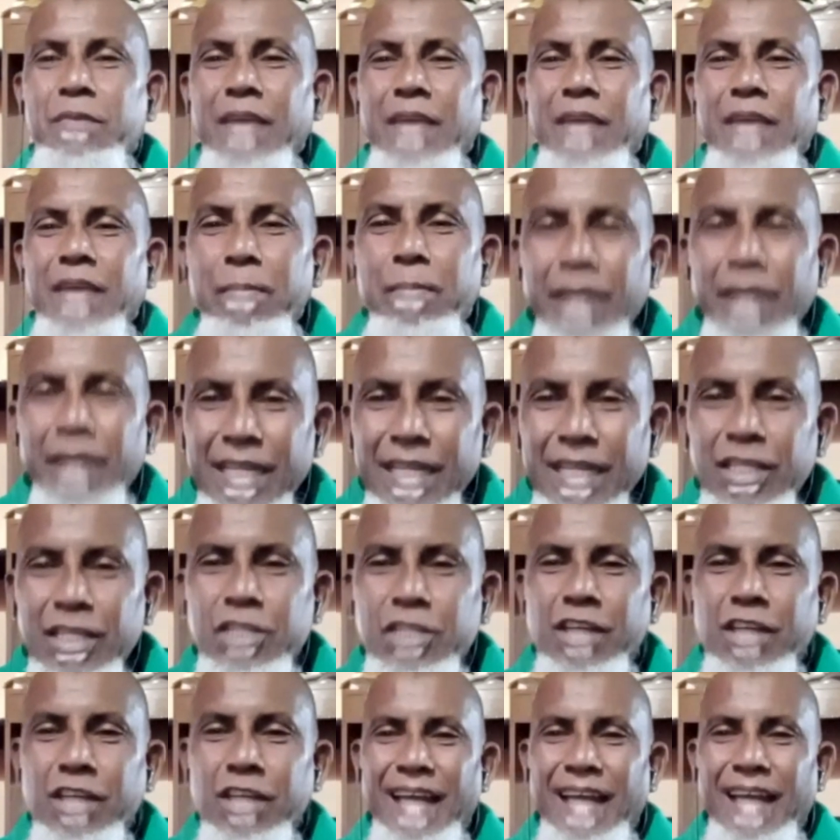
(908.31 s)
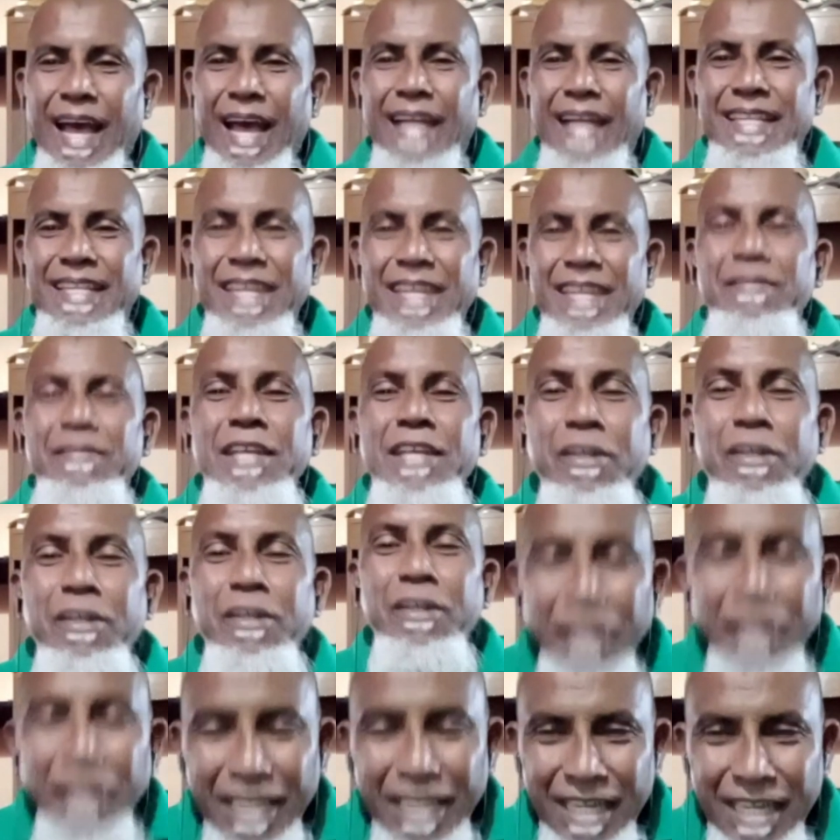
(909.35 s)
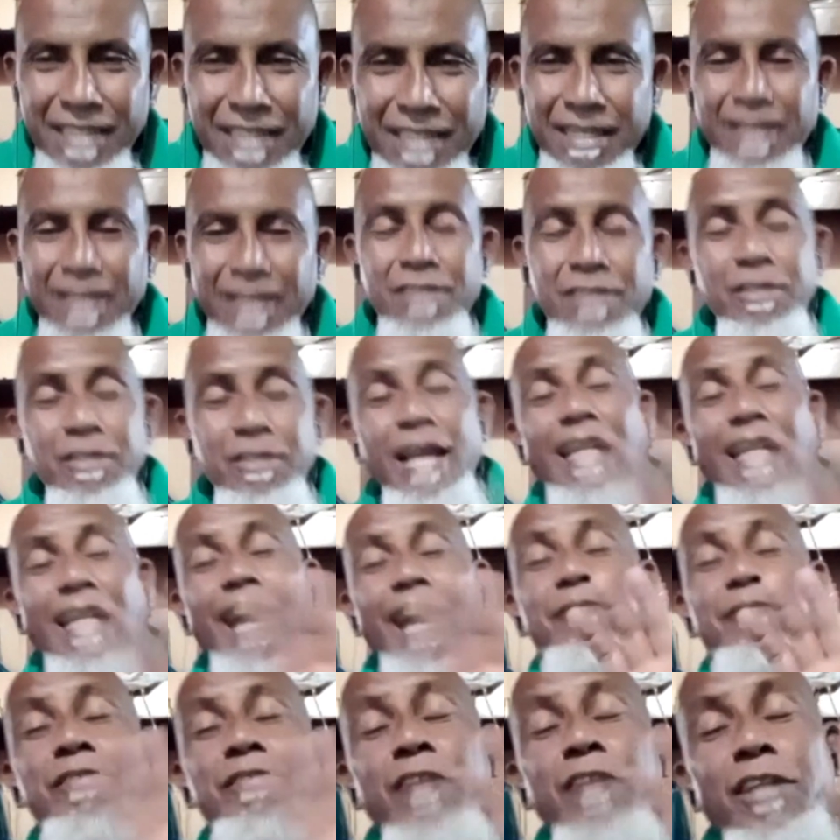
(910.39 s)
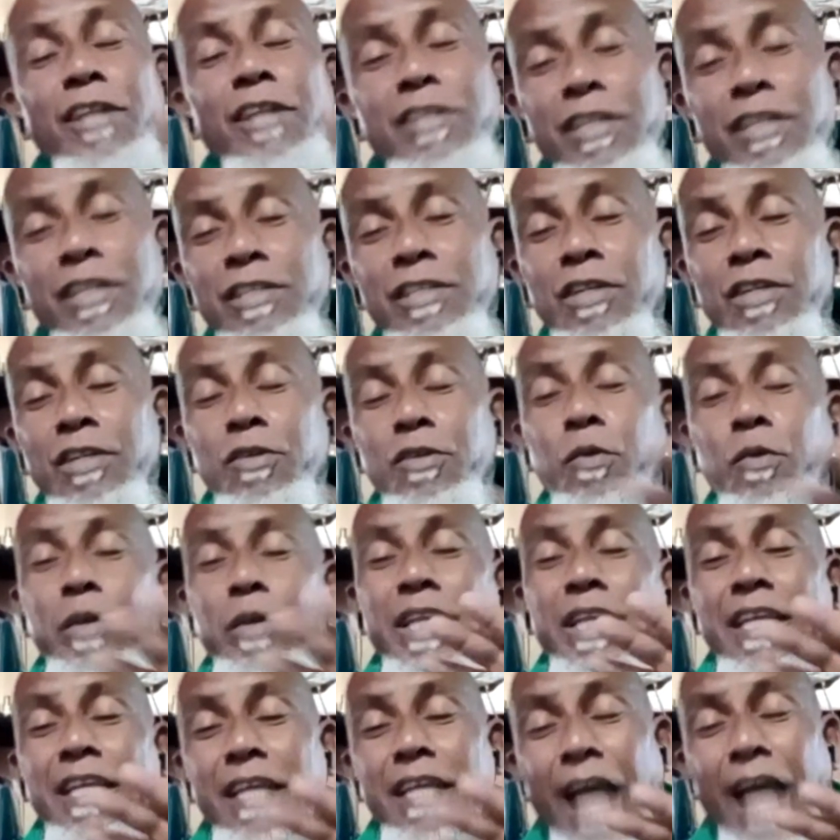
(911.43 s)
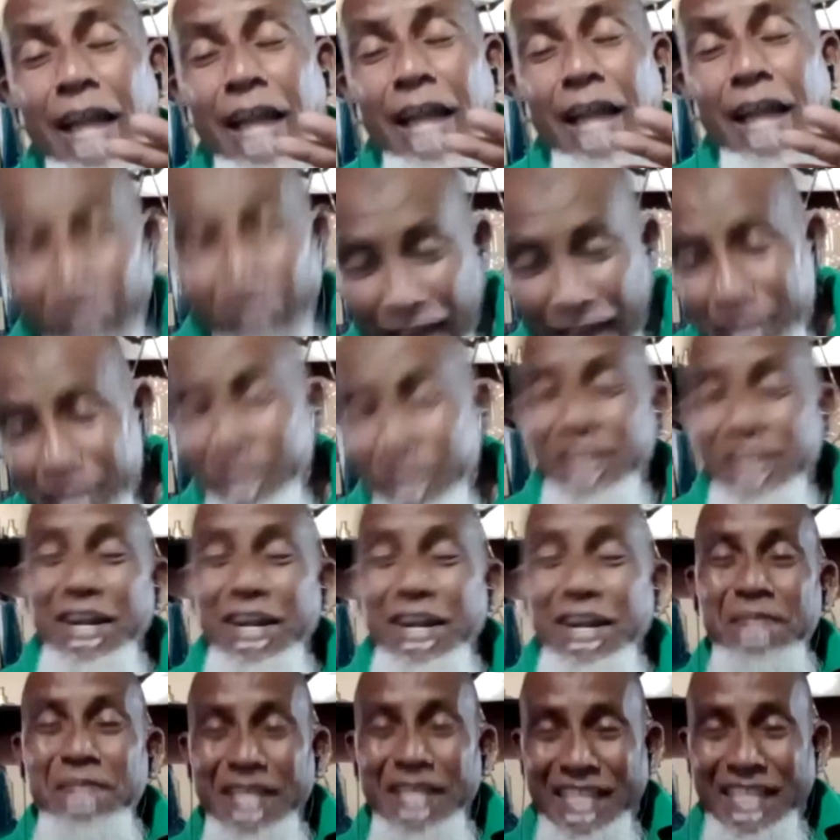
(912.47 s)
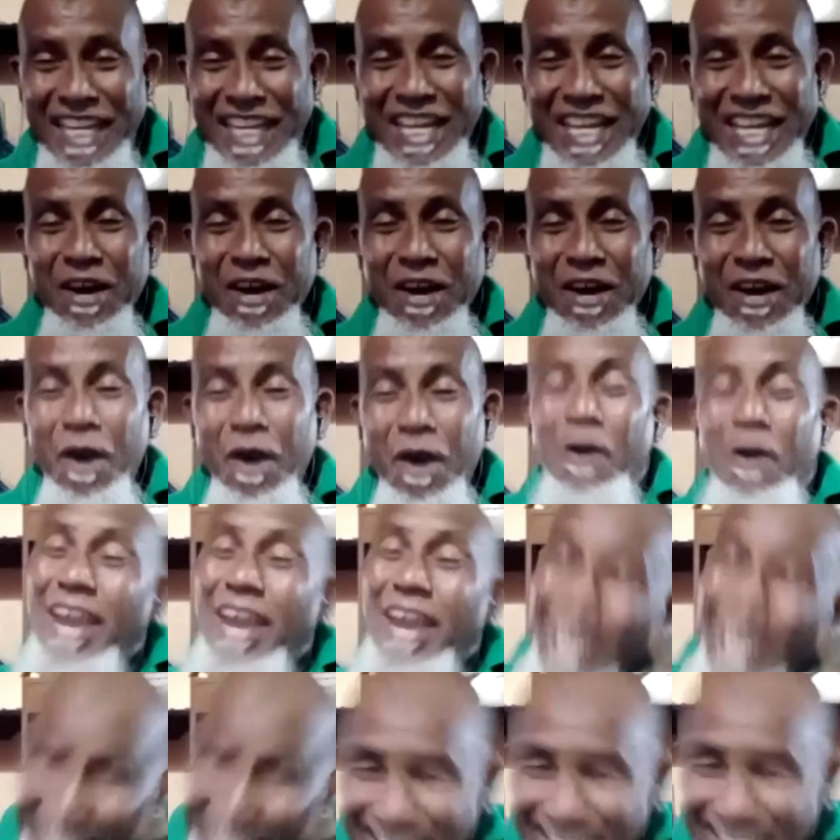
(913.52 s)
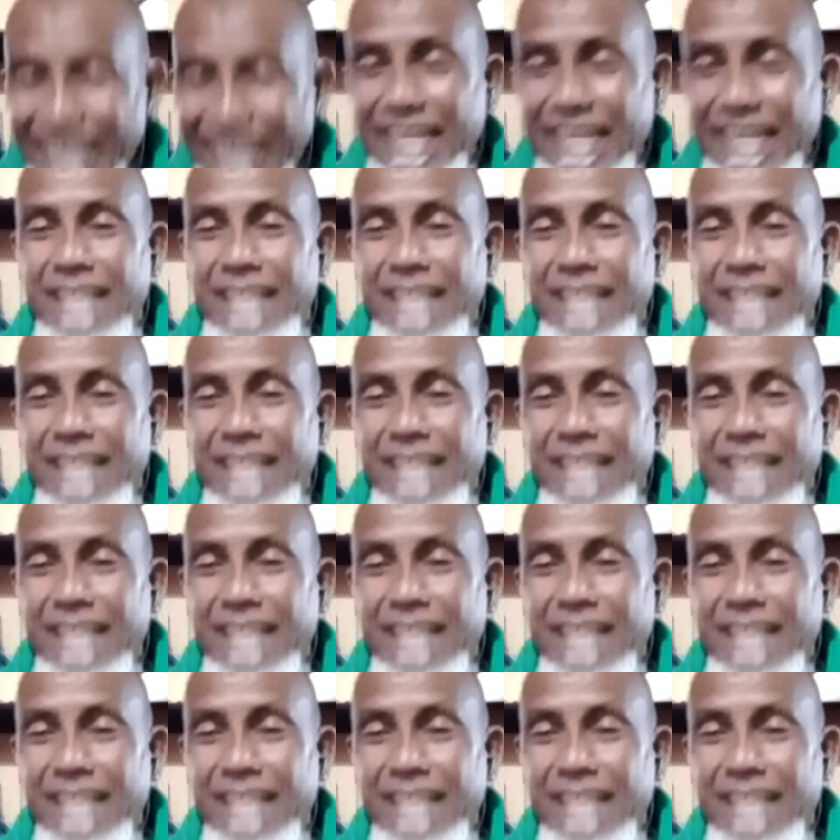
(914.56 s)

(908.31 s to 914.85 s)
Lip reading: embrace each other and give the greetings. So that have nothing to do with the advisory committee or anything else.